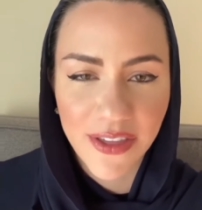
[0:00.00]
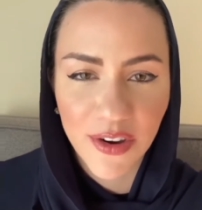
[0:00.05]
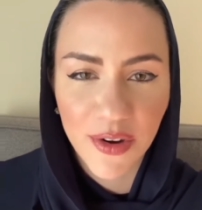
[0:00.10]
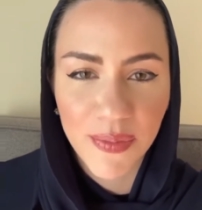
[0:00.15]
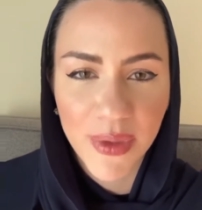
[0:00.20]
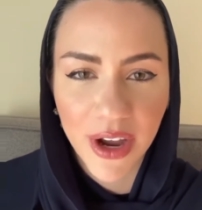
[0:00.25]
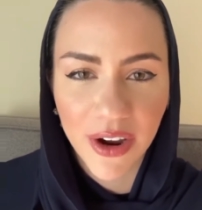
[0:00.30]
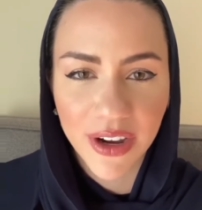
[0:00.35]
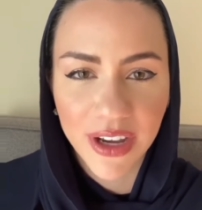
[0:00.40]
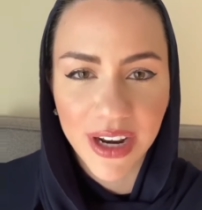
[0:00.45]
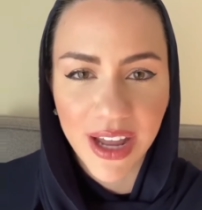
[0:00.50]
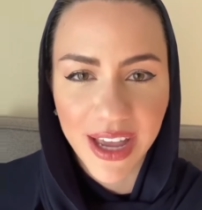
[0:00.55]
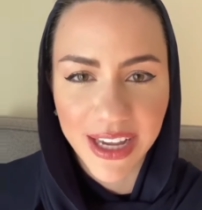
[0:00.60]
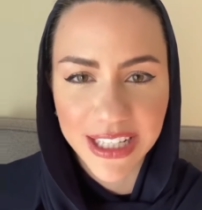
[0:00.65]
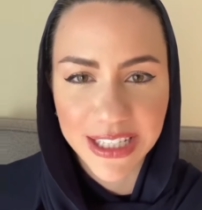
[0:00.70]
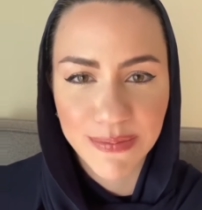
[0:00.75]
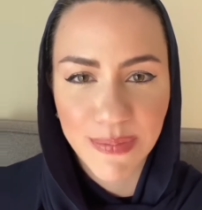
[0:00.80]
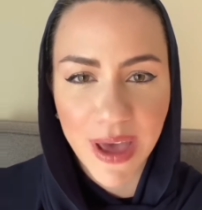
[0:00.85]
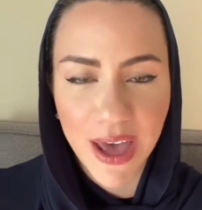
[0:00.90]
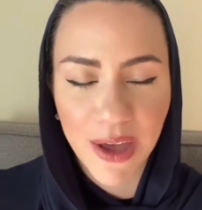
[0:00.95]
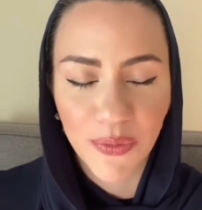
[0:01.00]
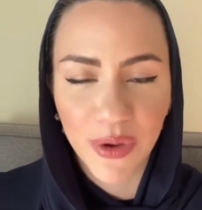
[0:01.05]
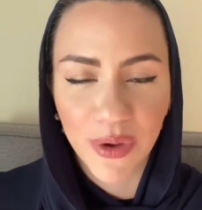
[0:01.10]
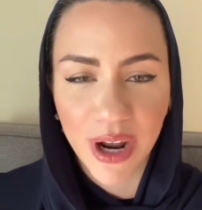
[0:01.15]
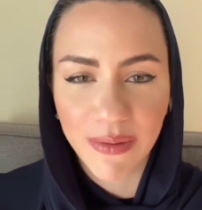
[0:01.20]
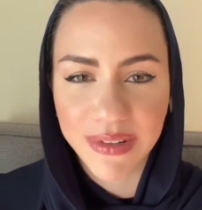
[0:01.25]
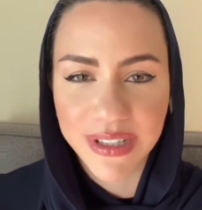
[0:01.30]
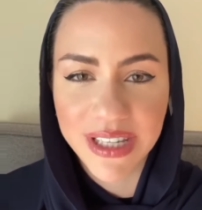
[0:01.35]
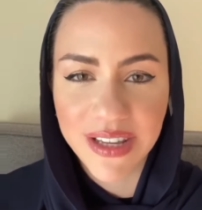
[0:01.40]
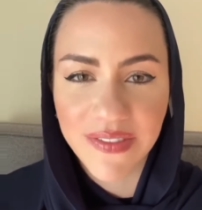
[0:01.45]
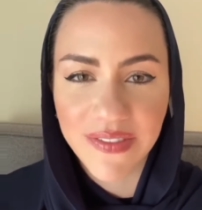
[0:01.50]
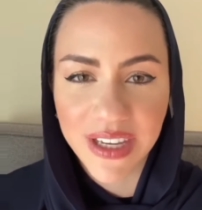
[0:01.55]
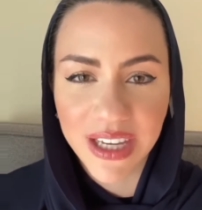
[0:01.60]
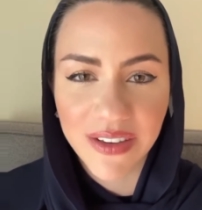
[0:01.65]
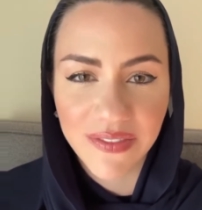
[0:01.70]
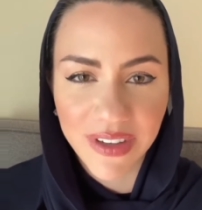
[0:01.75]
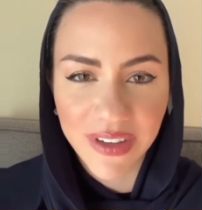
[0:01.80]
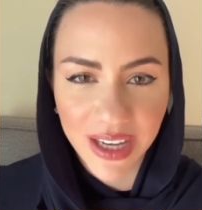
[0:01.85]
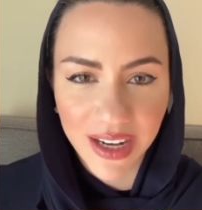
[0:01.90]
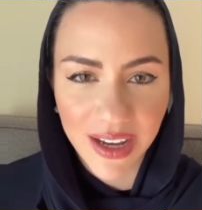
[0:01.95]
American expat when I was living in
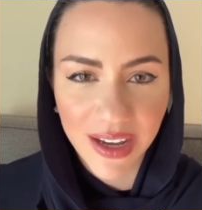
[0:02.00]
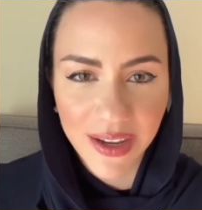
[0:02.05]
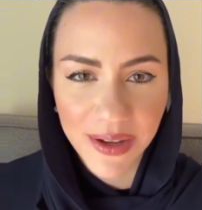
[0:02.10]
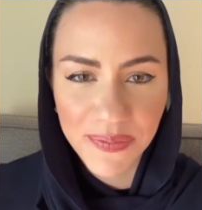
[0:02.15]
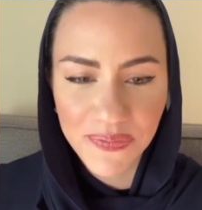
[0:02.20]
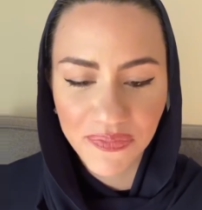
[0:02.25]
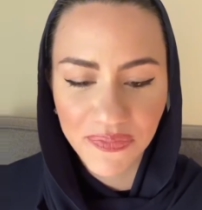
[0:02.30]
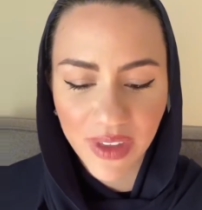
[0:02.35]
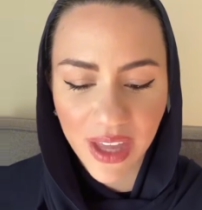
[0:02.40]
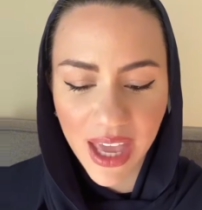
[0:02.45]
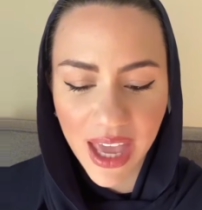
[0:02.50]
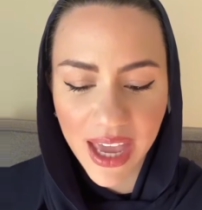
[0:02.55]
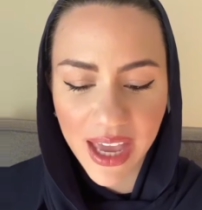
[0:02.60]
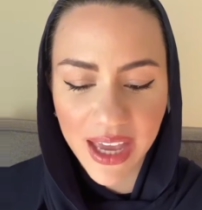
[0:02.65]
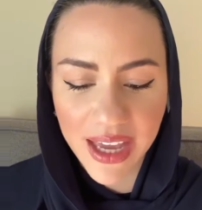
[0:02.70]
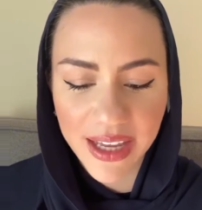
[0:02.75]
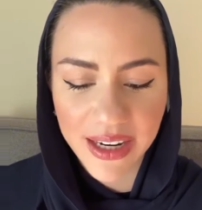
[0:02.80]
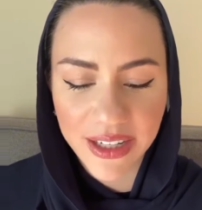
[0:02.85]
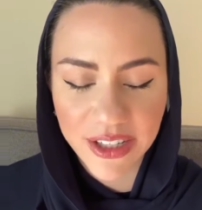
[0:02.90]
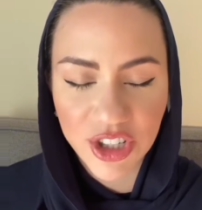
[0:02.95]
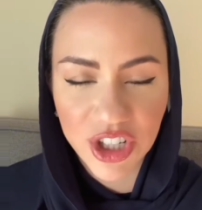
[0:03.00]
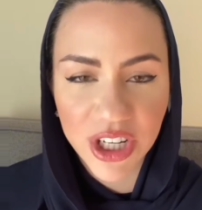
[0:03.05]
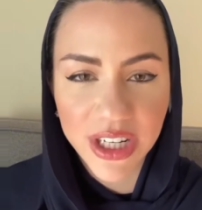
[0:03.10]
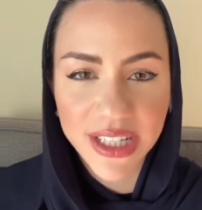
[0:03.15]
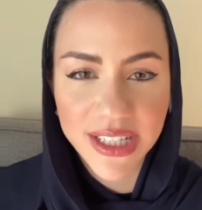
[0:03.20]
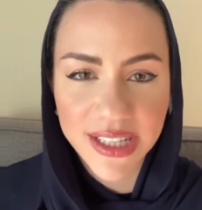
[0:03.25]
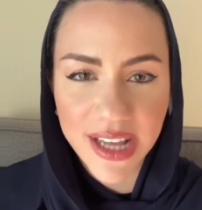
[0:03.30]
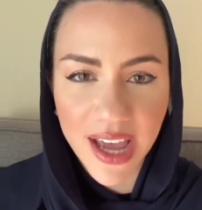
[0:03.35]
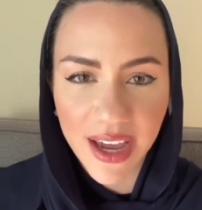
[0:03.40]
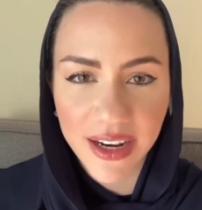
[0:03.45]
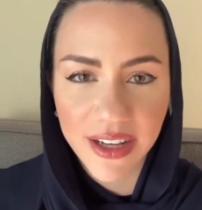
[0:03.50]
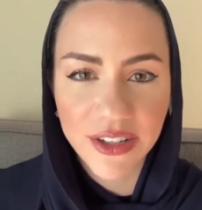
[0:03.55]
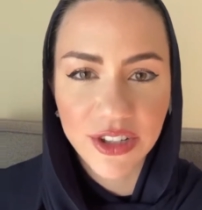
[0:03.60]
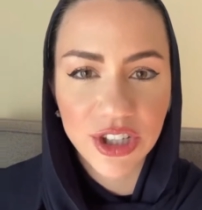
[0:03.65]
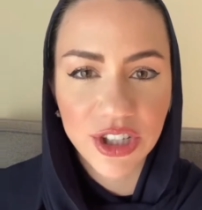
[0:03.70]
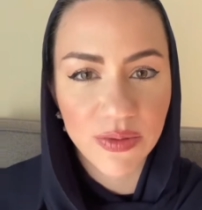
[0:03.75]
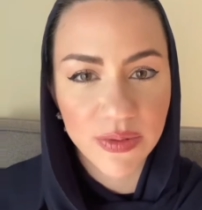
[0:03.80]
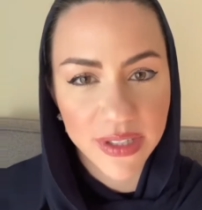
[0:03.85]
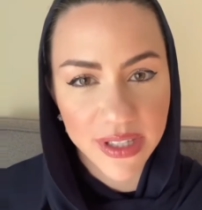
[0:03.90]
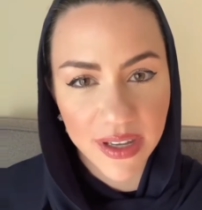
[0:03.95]
Vienna, and she decided
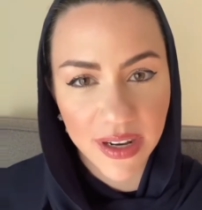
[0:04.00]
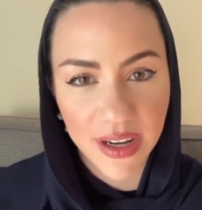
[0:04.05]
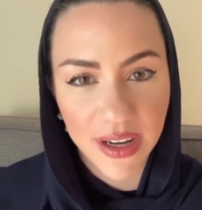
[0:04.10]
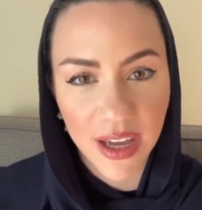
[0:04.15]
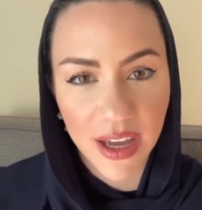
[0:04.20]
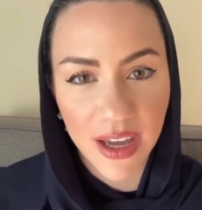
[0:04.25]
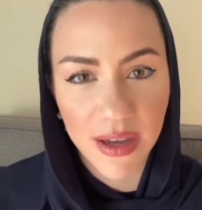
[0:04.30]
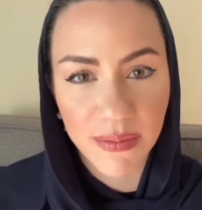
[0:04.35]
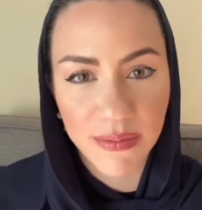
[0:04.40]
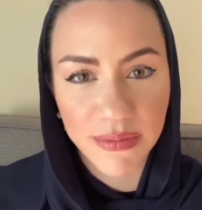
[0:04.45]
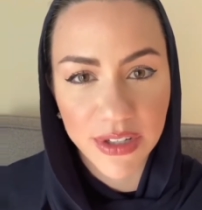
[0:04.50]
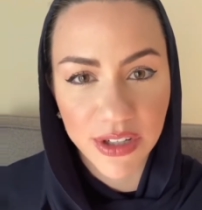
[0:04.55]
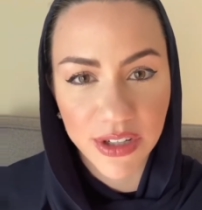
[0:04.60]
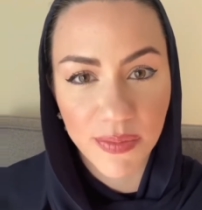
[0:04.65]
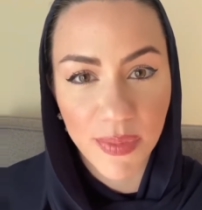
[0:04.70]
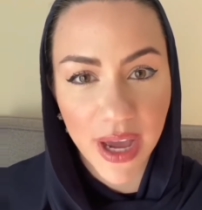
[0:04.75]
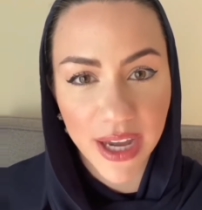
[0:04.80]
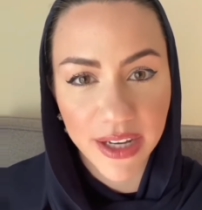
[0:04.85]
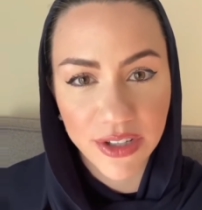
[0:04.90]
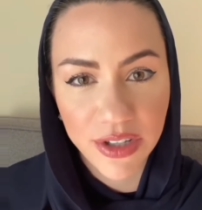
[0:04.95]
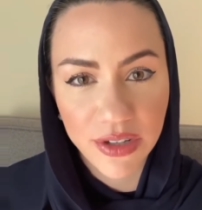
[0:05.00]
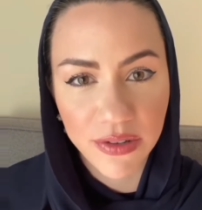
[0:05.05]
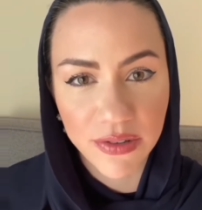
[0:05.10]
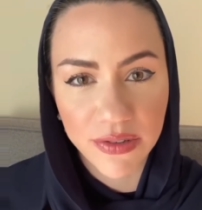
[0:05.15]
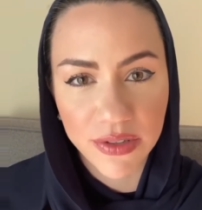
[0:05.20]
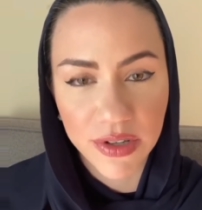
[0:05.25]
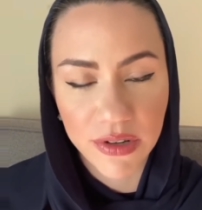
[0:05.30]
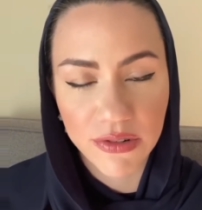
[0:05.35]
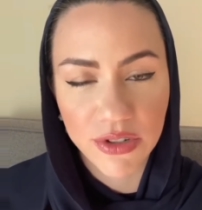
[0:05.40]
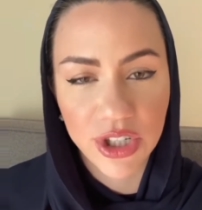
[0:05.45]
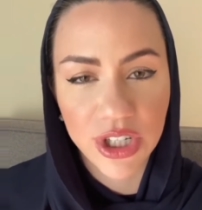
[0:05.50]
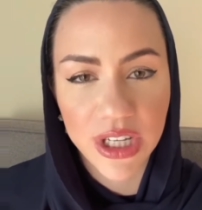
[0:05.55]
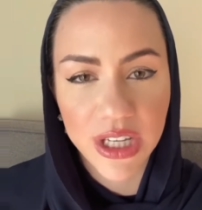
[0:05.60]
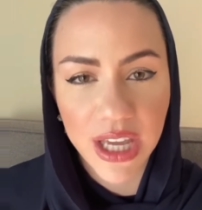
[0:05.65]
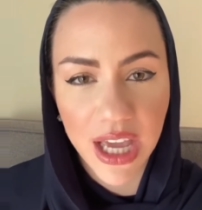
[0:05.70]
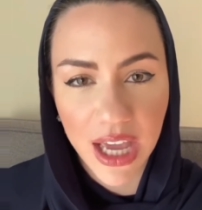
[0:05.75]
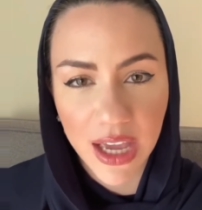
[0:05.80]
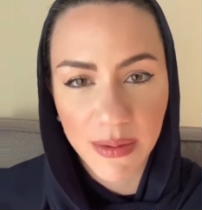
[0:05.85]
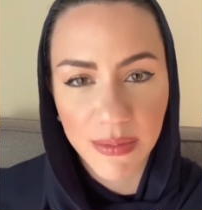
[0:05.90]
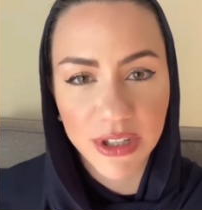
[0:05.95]
she was going to come to Dubai too. So she
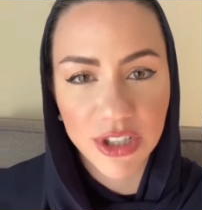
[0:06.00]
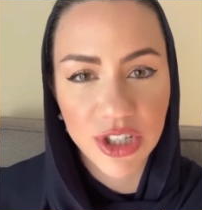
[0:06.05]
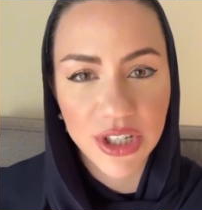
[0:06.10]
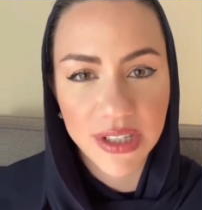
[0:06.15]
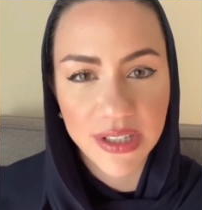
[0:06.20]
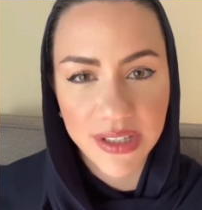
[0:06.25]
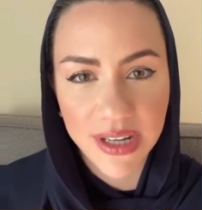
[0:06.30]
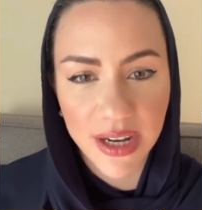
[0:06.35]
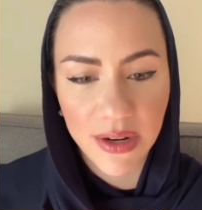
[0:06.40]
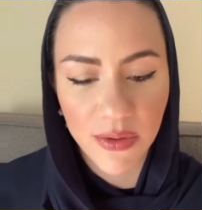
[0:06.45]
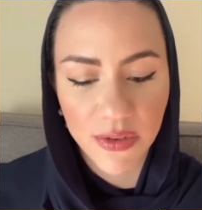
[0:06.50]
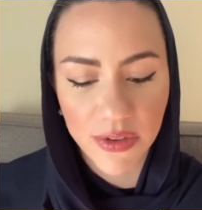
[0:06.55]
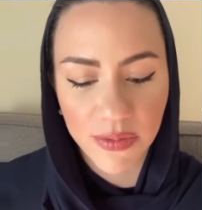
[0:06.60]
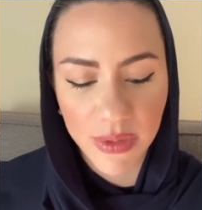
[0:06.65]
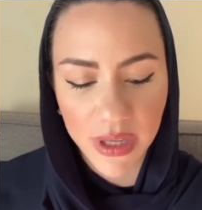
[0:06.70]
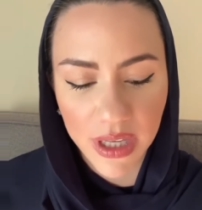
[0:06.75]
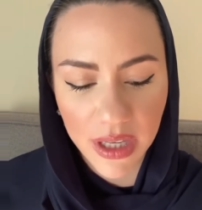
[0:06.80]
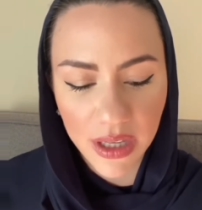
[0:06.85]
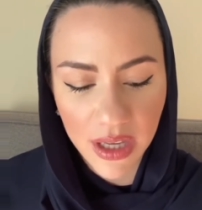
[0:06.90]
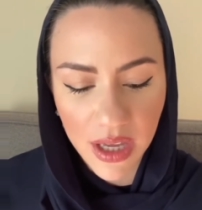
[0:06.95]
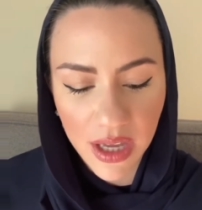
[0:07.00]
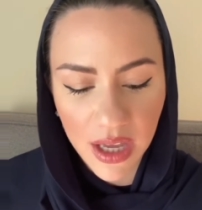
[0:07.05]
came and she stayed with me,